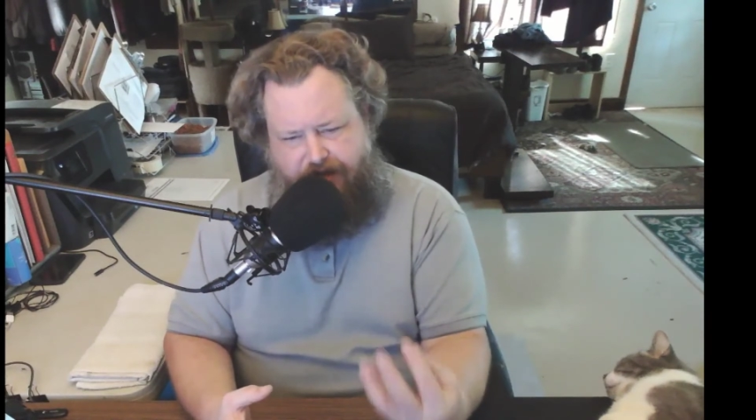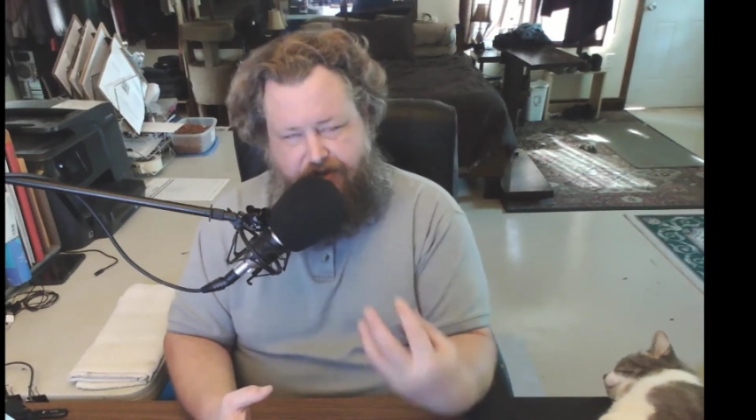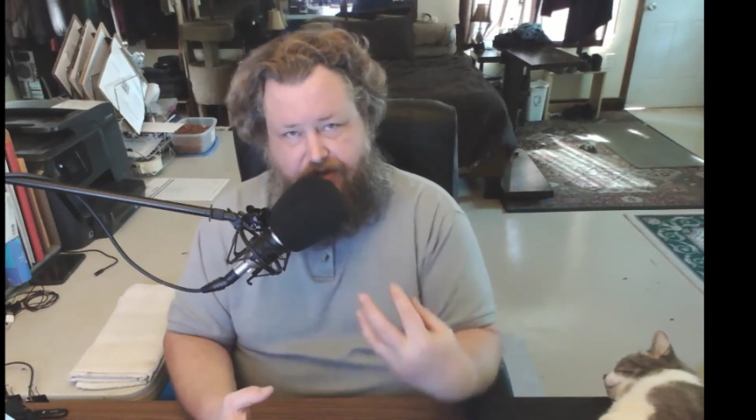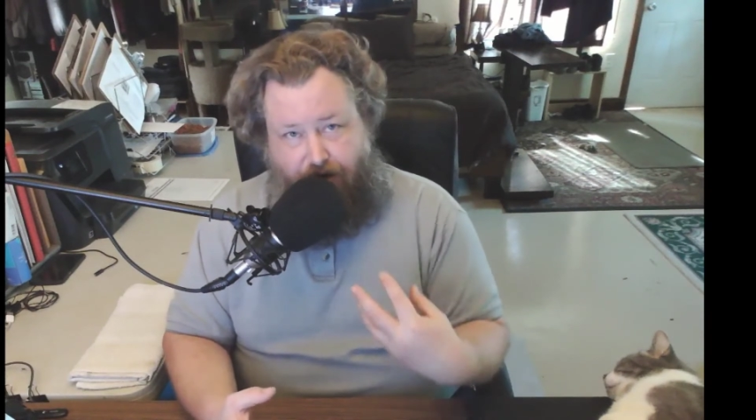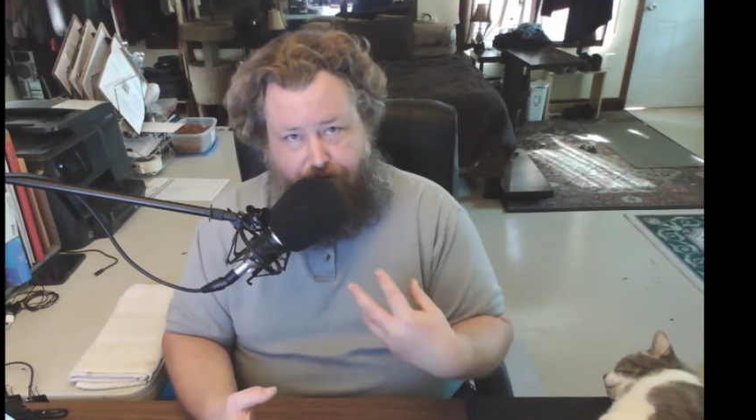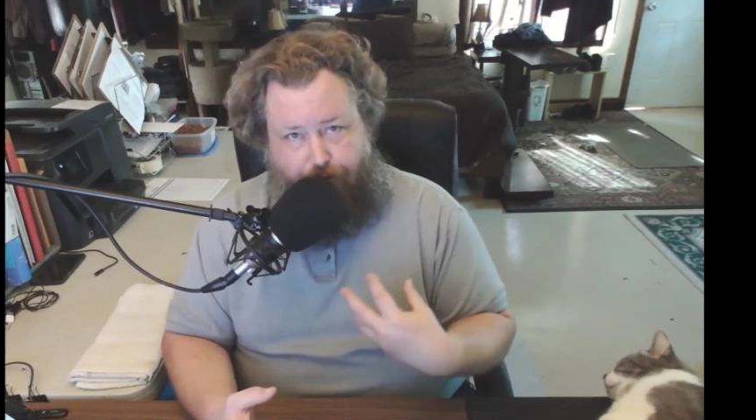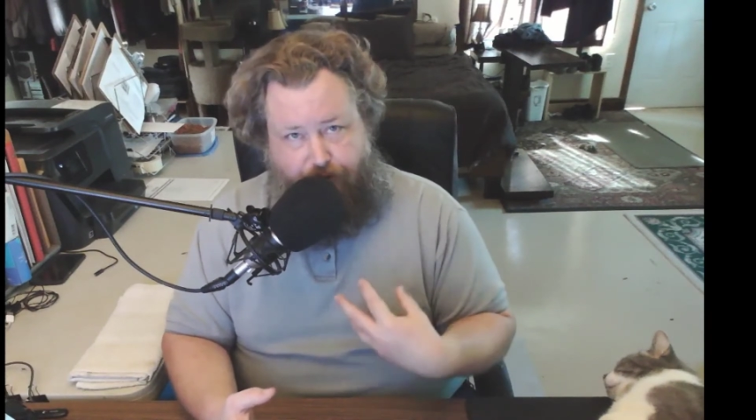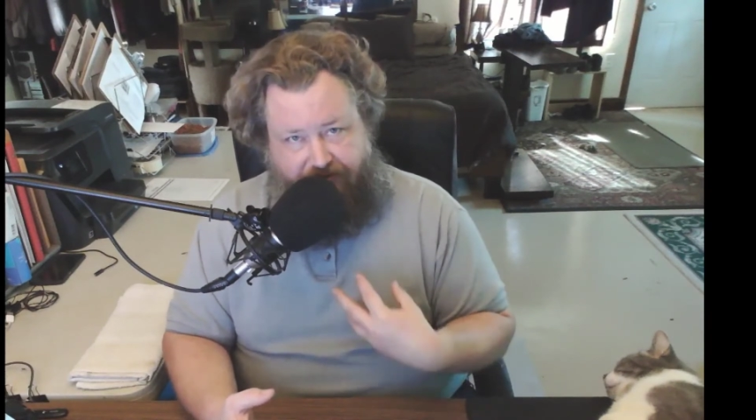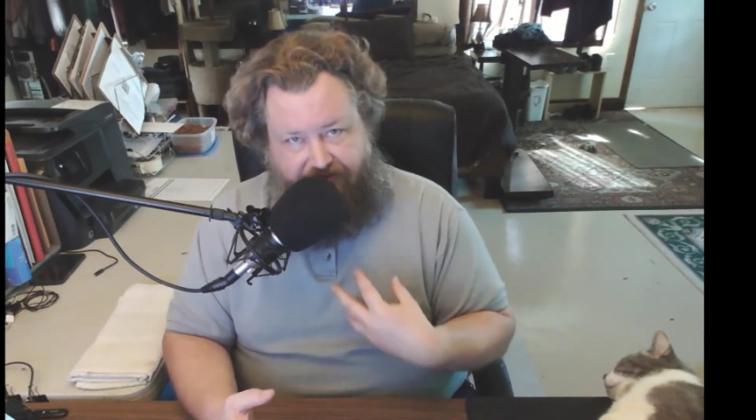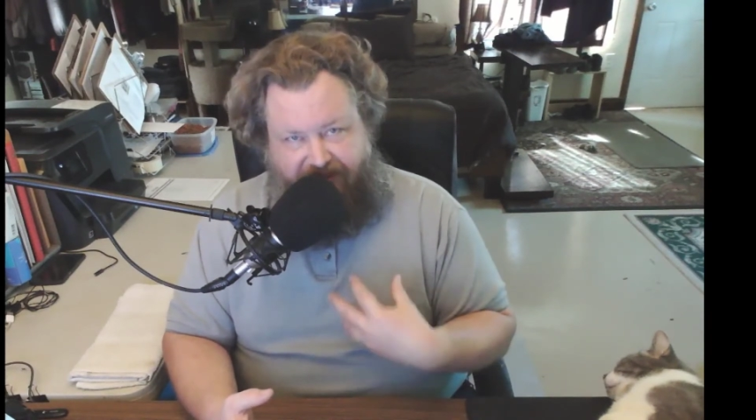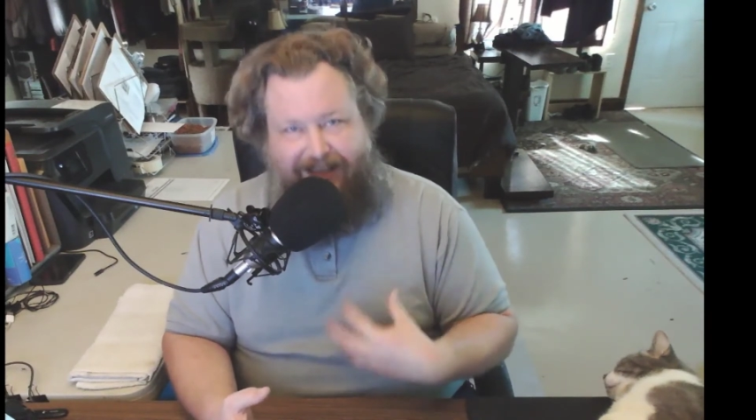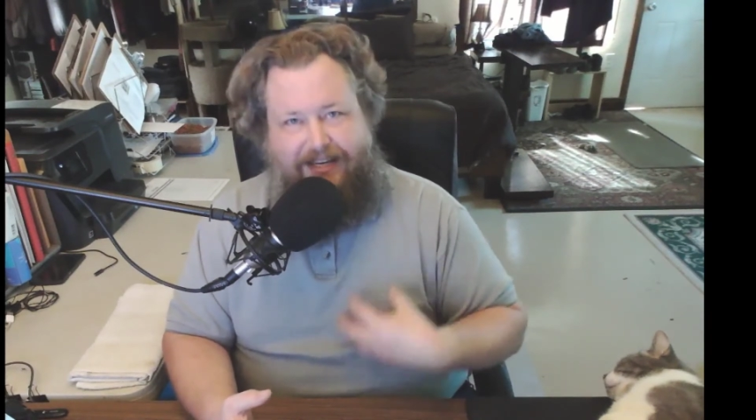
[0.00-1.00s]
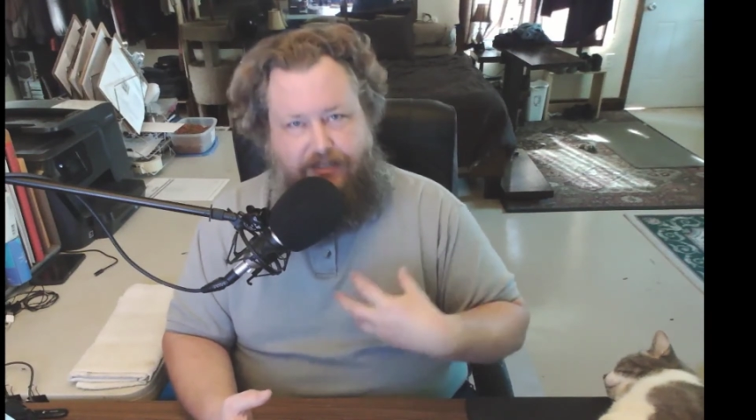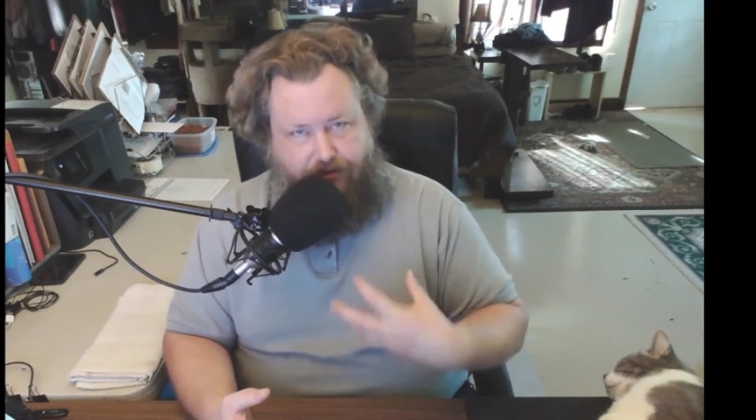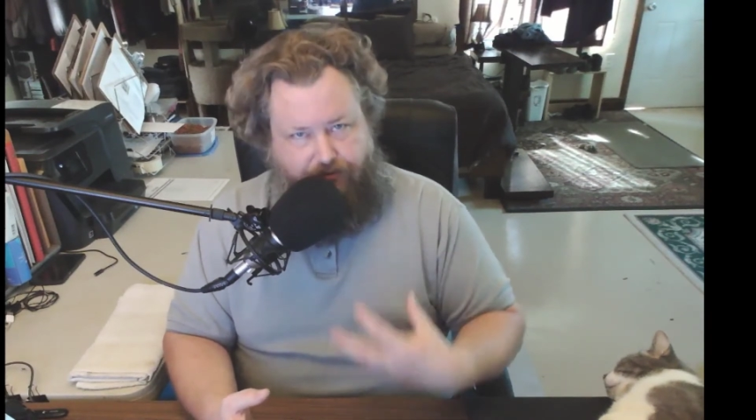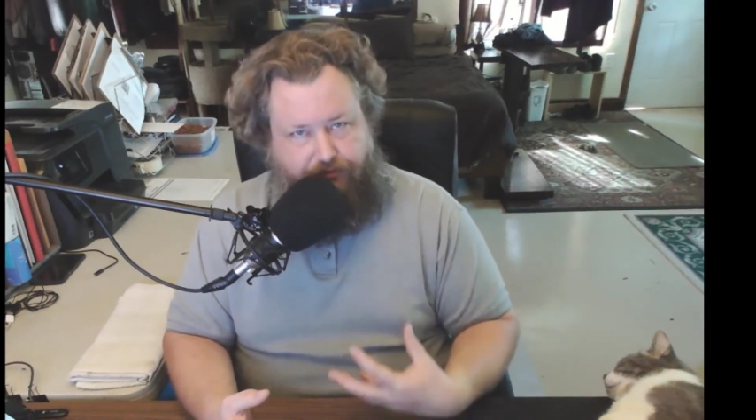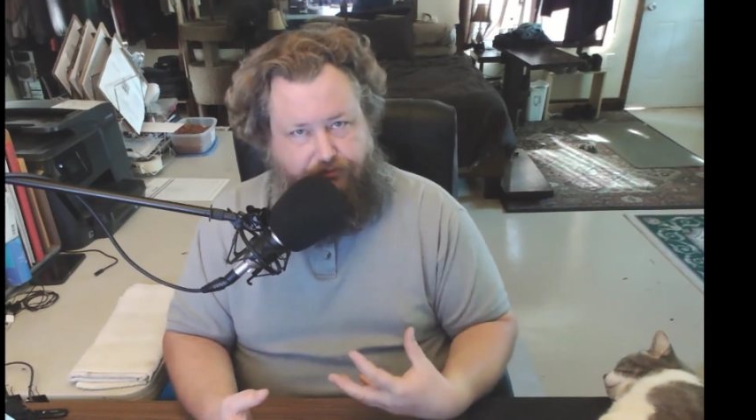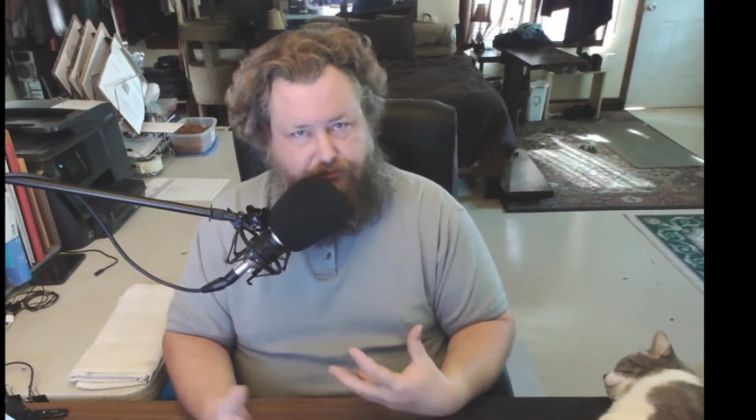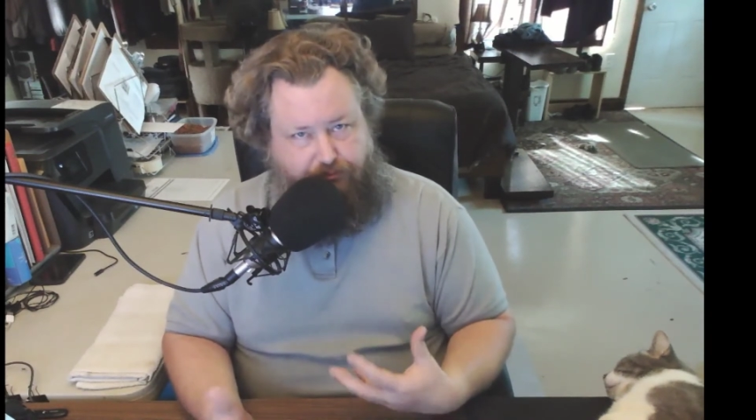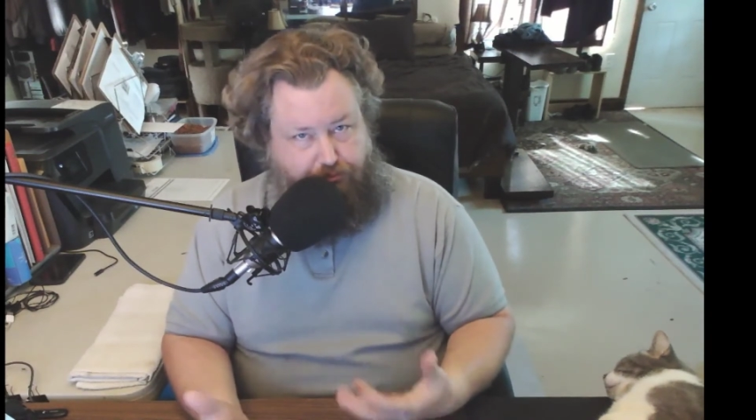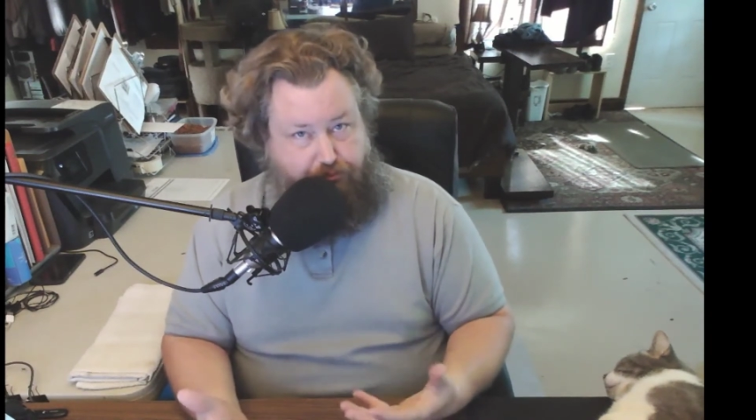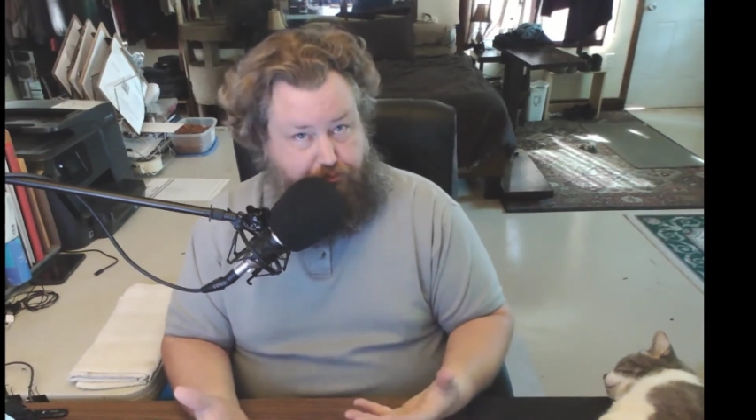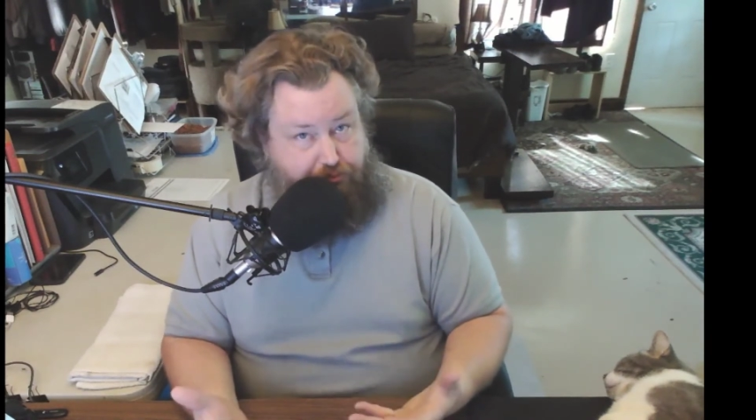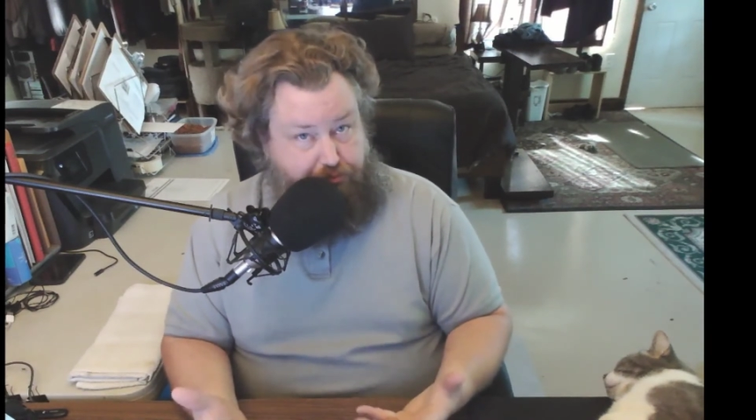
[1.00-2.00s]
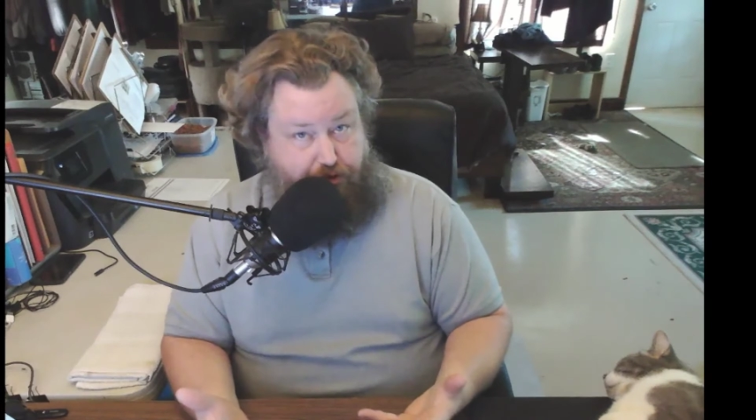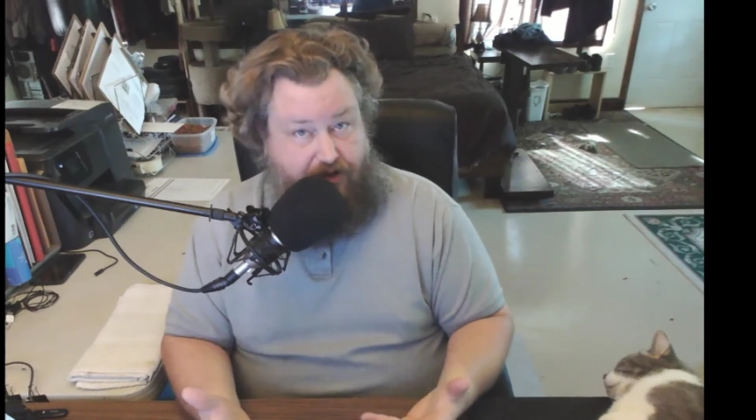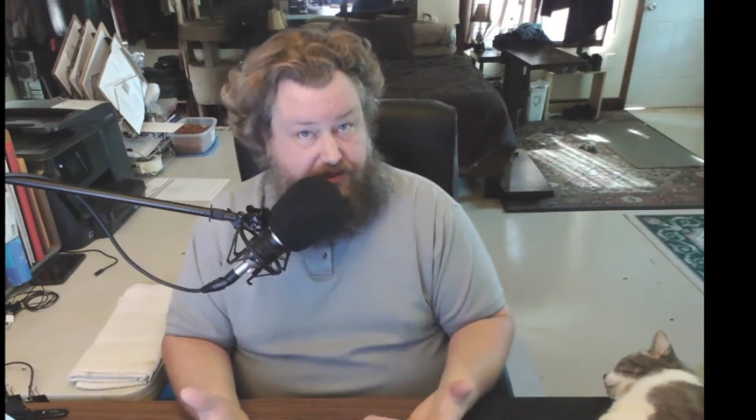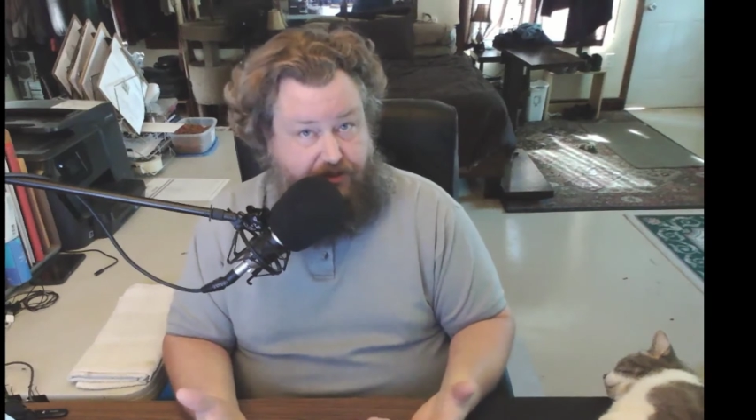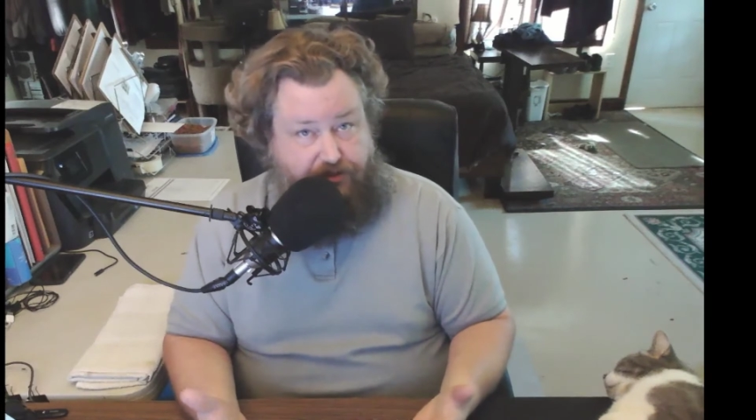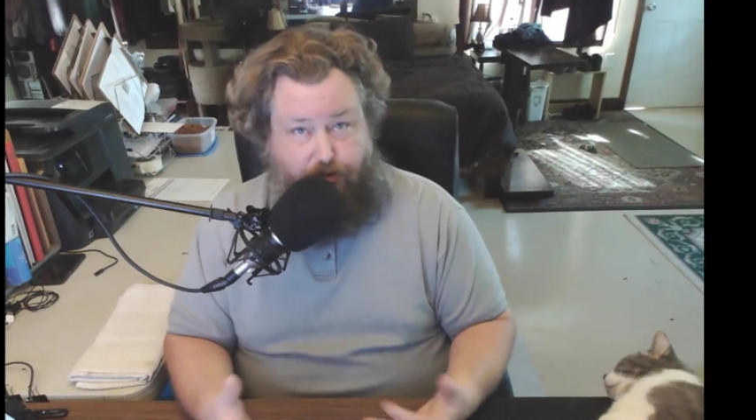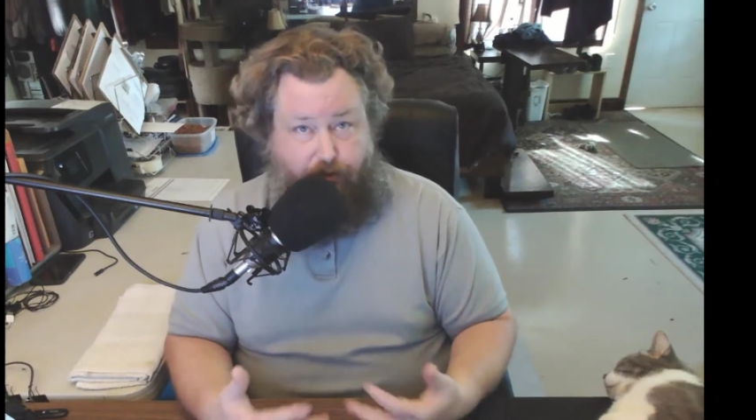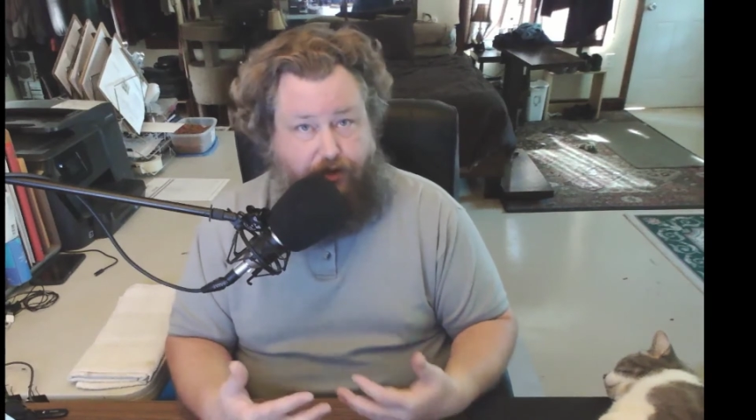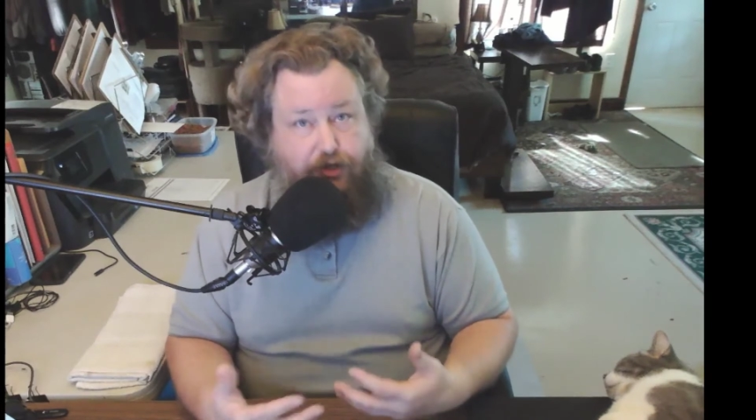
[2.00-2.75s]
self-reflective process to it.